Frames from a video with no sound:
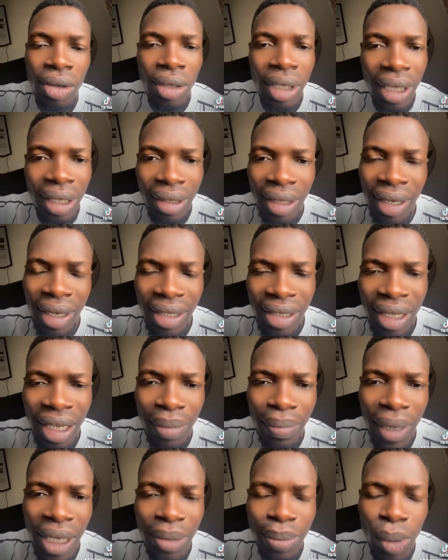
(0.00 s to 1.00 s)
international
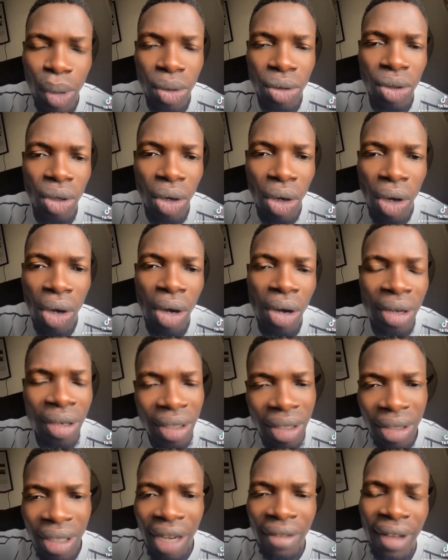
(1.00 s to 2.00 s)
passport or
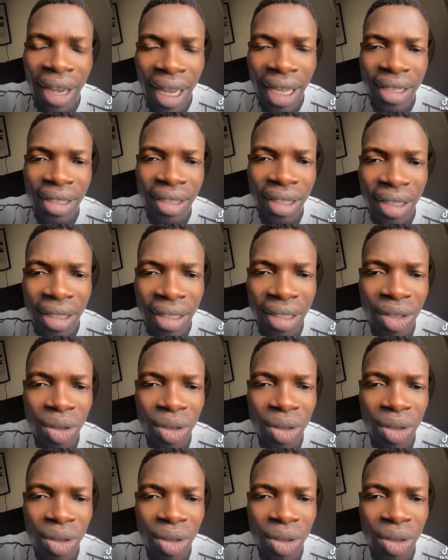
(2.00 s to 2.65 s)
driver license.